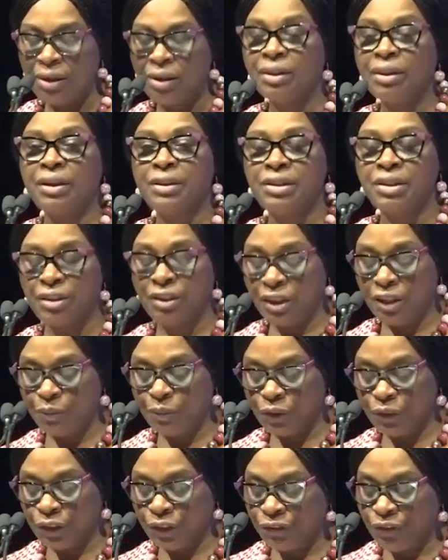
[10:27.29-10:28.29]
that
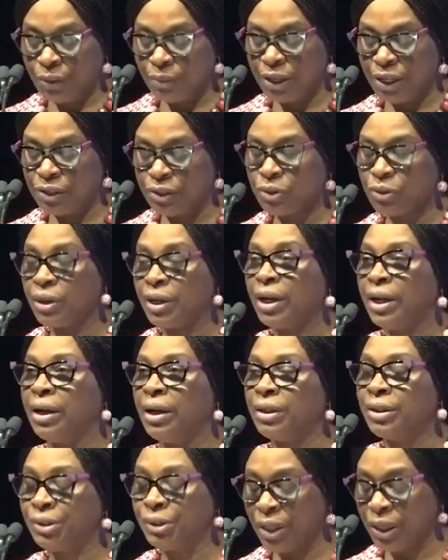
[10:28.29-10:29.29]
enables farmers to
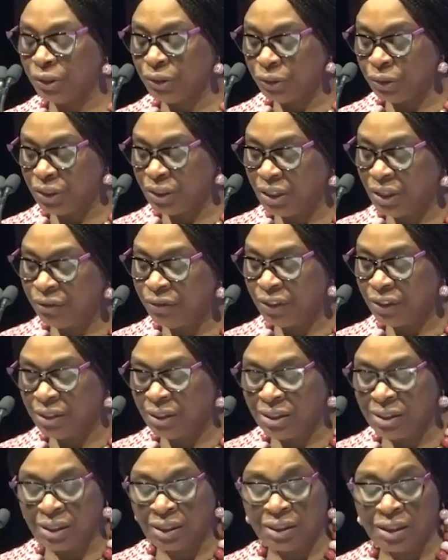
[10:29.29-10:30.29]
hire tractor
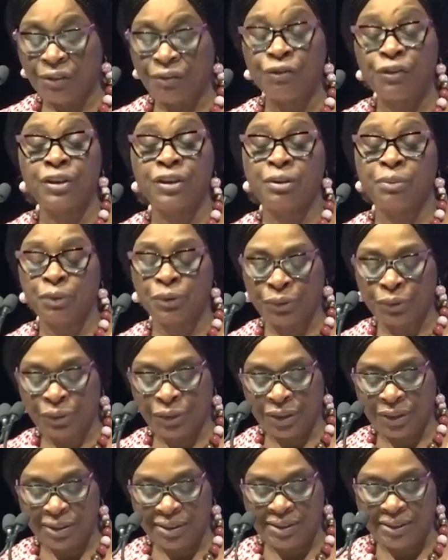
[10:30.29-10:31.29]
services at affordable
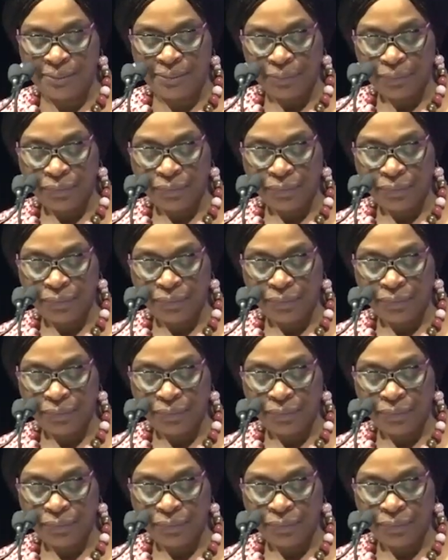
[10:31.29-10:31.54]
rates.